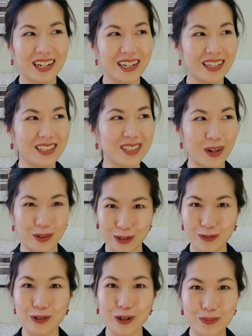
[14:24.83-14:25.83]
it's going
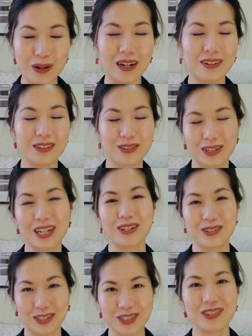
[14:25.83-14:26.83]
for about
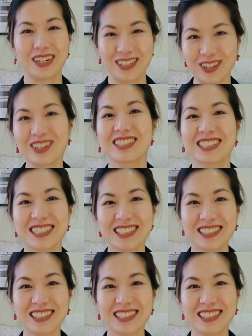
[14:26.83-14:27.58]
300 Australian dollars.